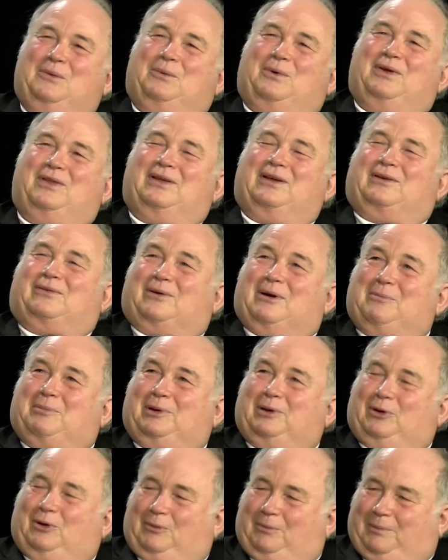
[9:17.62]
we're the
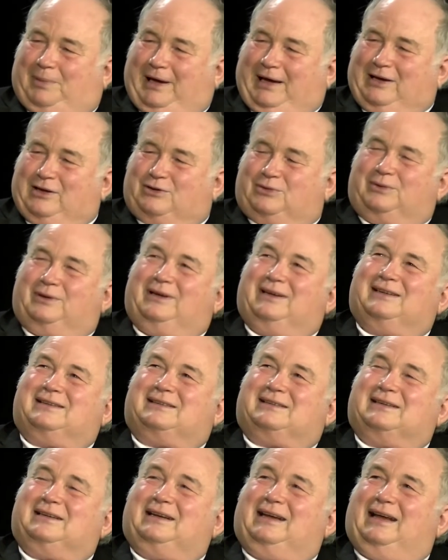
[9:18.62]
grumpy old patriots,
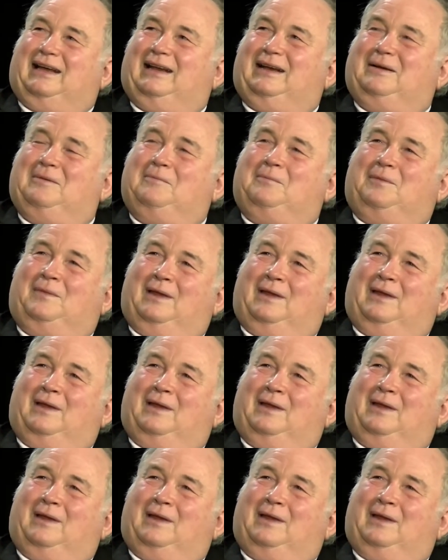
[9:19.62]
and